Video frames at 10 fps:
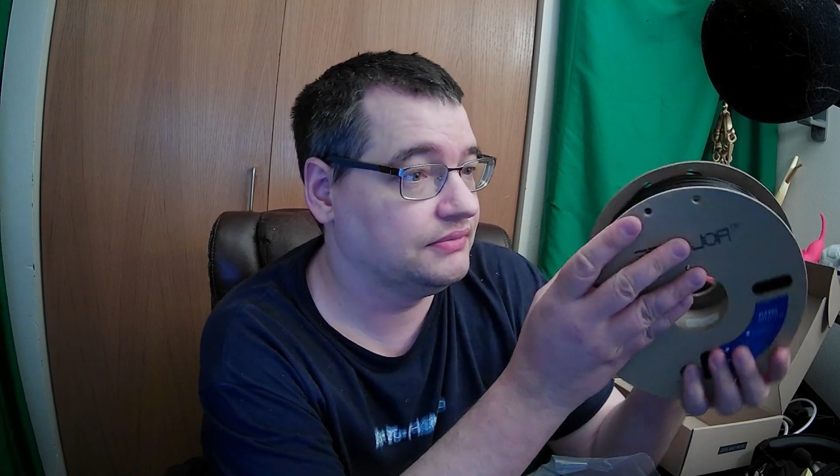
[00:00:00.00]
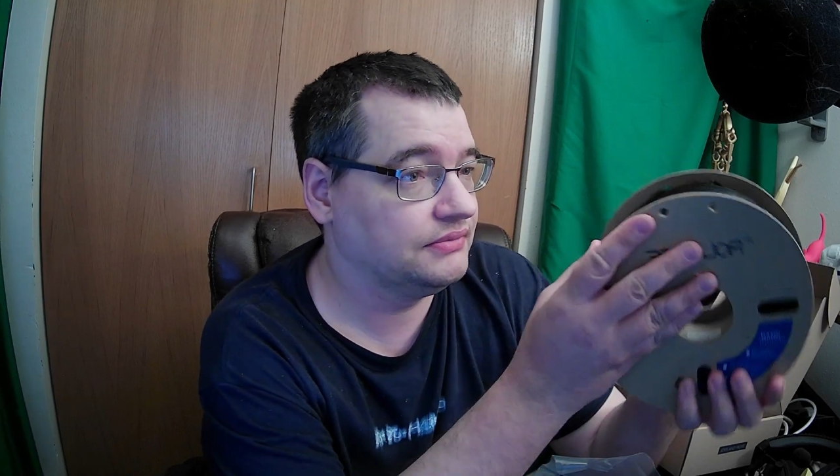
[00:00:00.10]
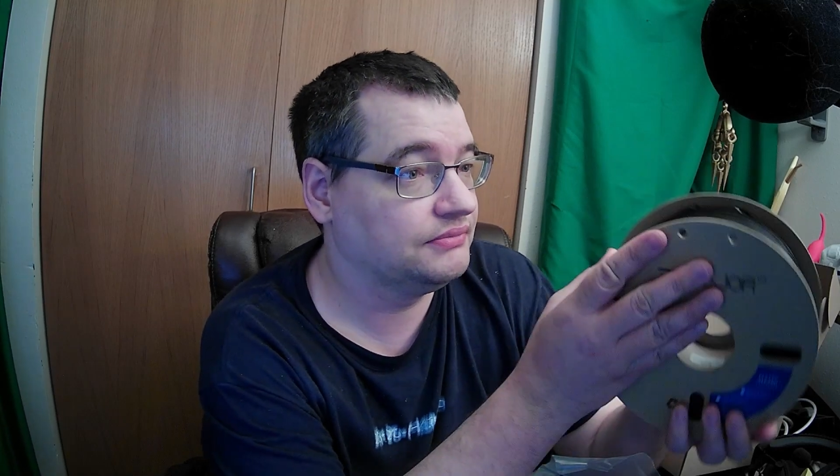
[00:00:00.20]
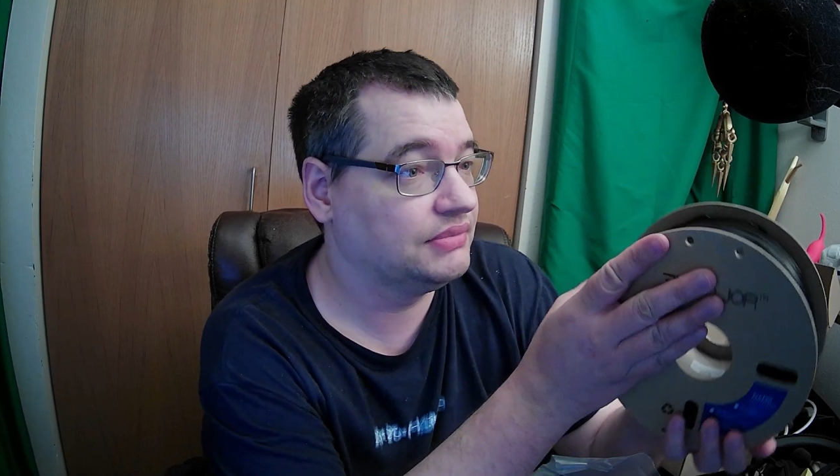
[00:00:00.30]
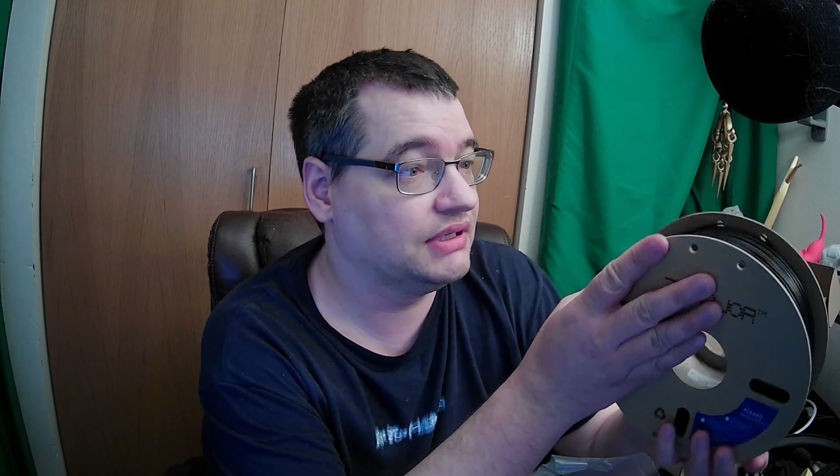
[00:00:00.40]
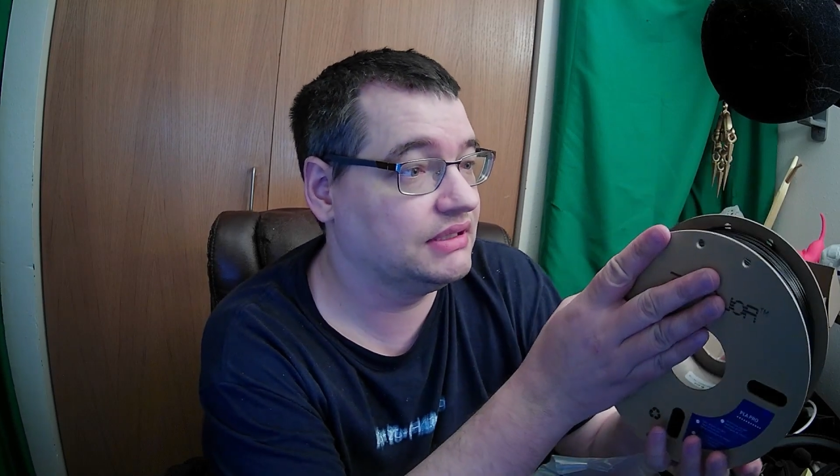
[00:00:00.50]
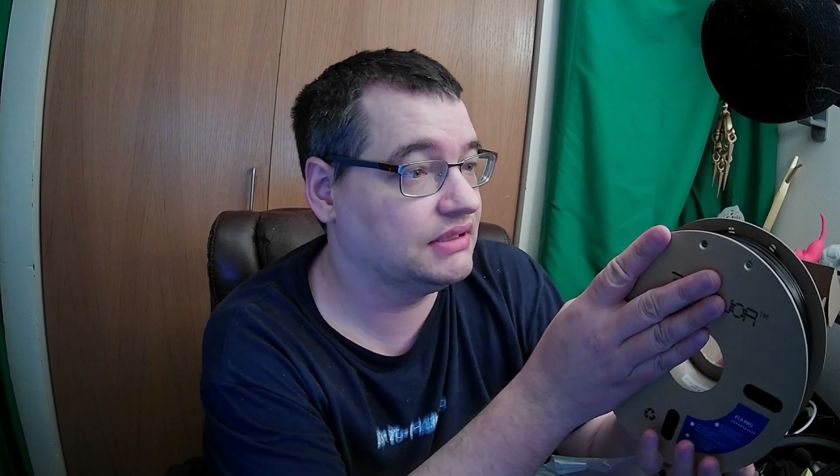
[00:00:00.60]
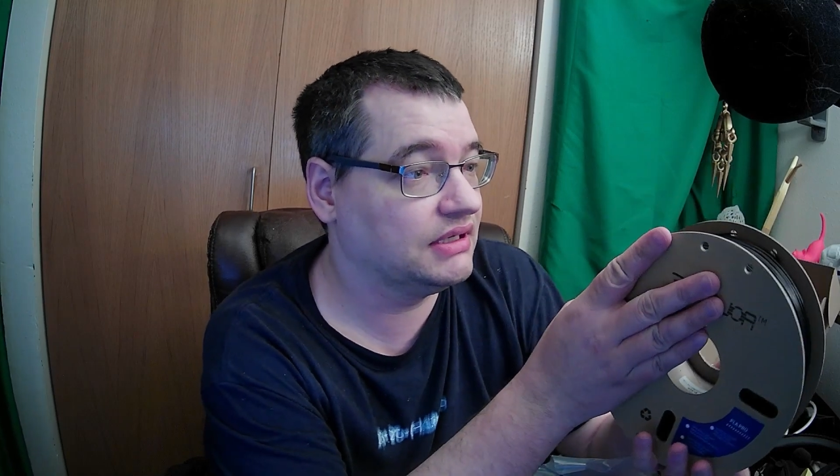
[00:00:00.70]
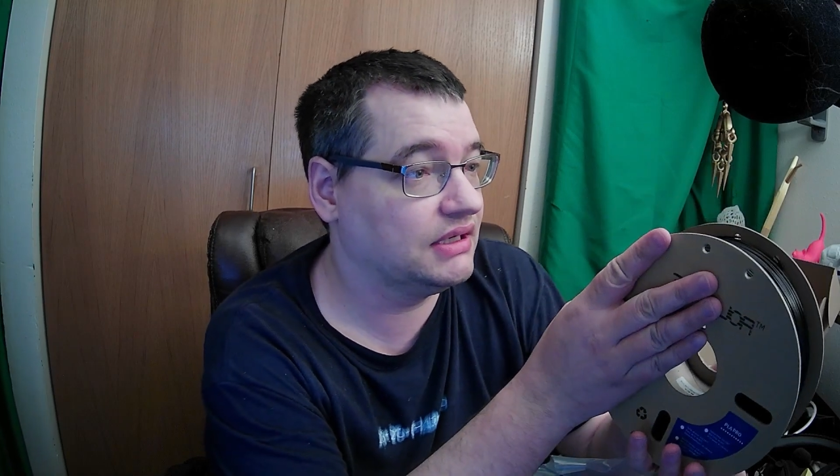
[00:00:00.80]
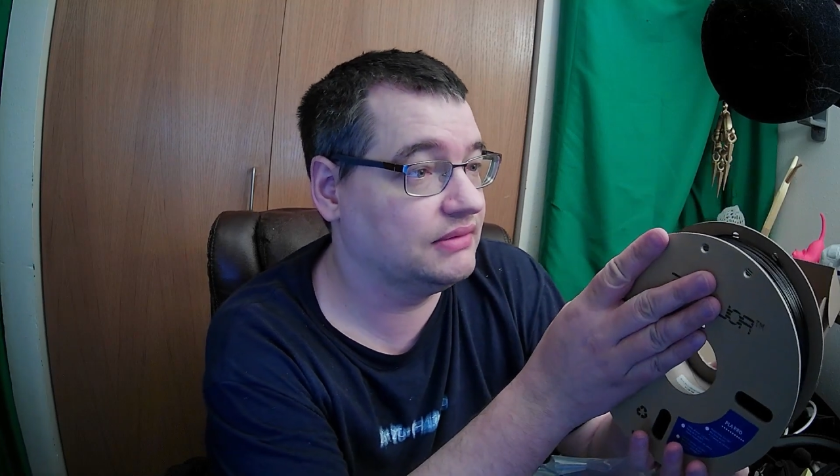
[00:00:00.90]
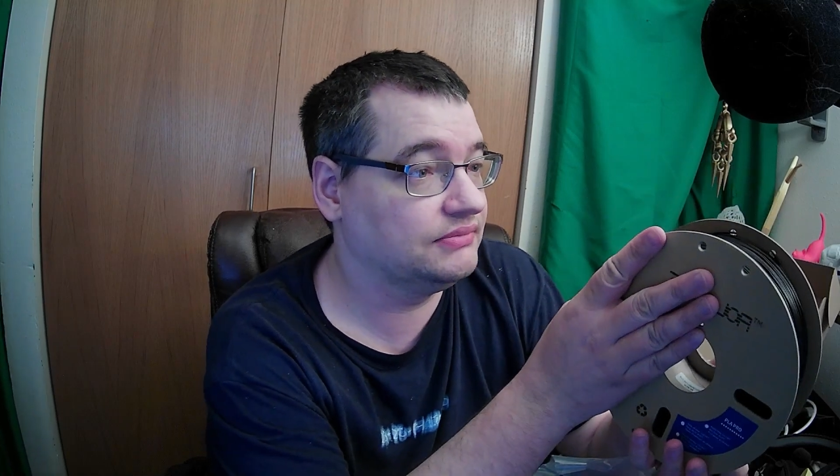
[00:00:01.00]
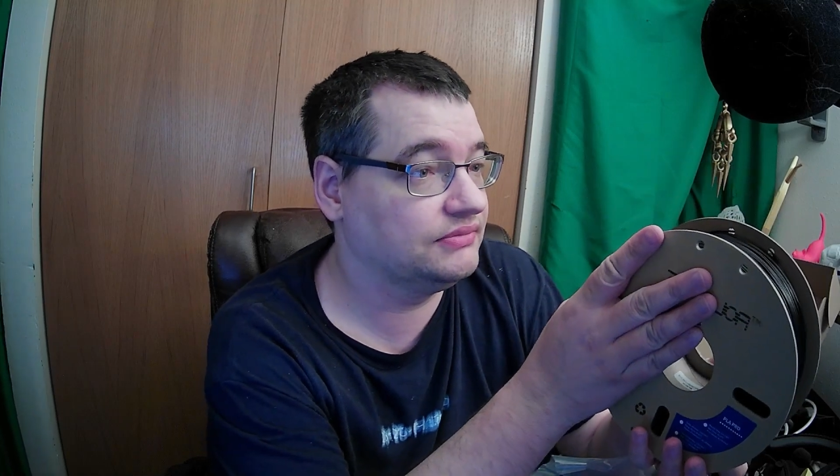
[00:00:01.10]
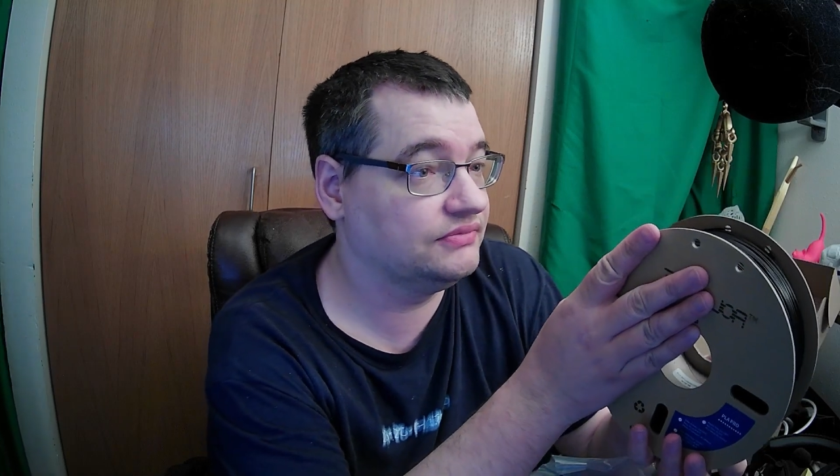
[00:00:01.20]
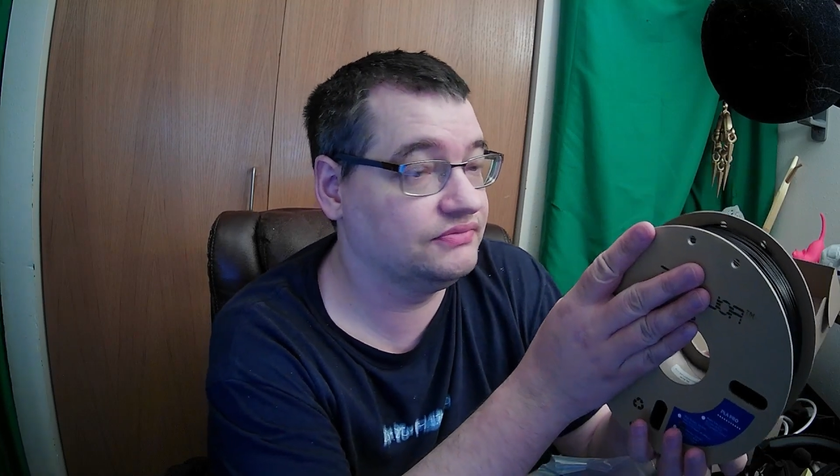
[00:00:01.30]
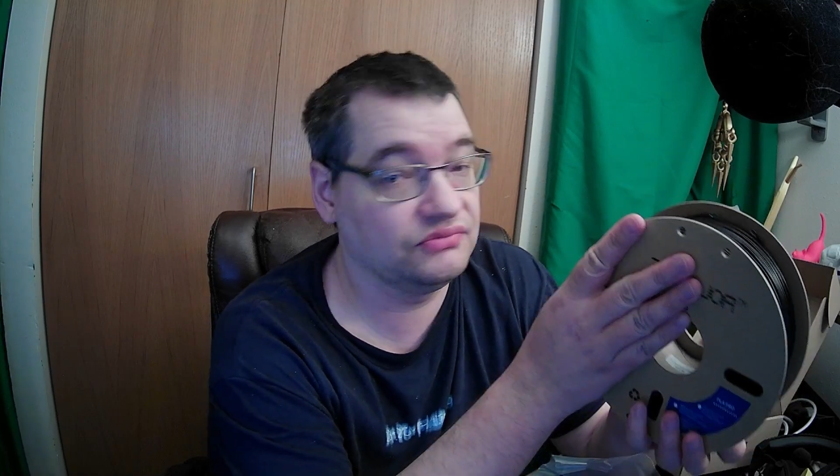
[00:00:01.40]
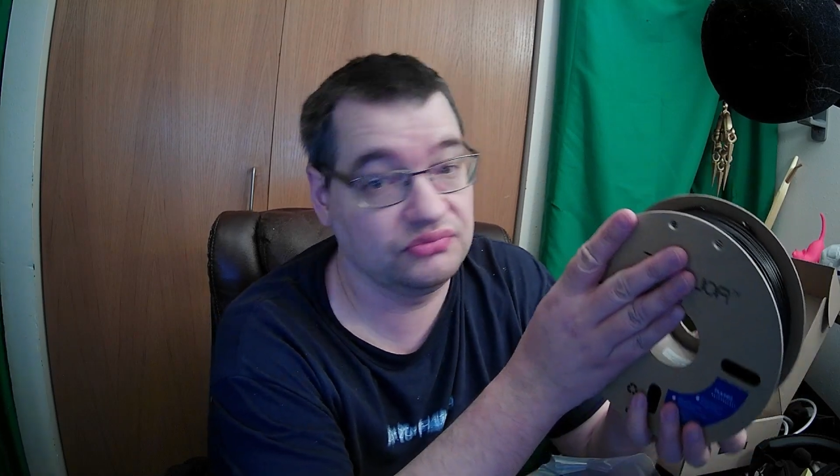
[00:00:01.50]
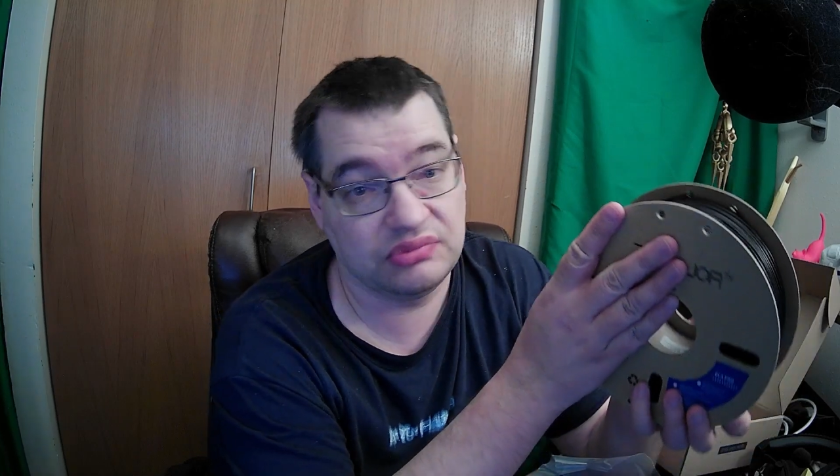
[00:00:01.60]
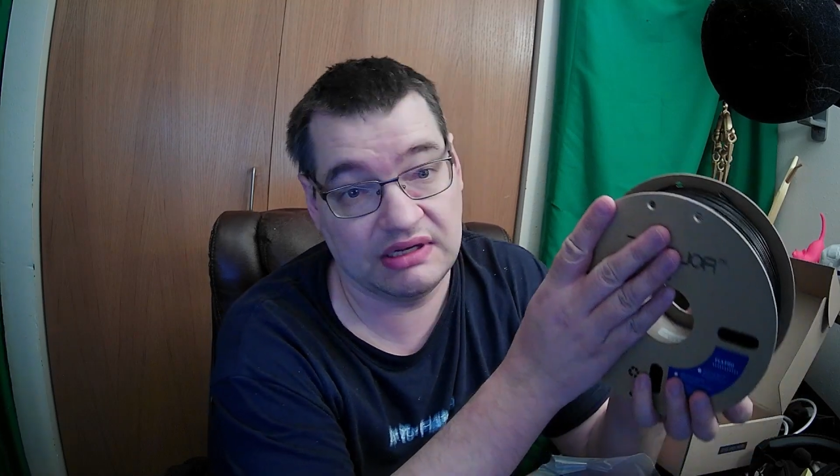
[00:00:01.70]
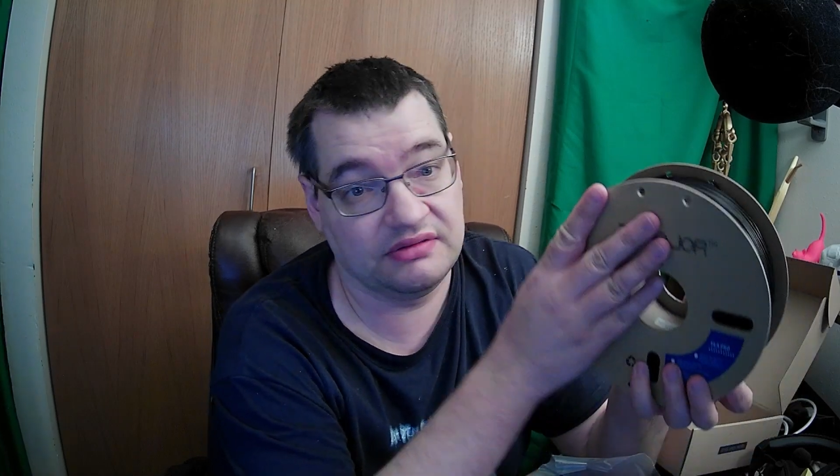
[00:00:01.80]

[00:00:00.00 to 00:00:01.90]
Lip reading: But wait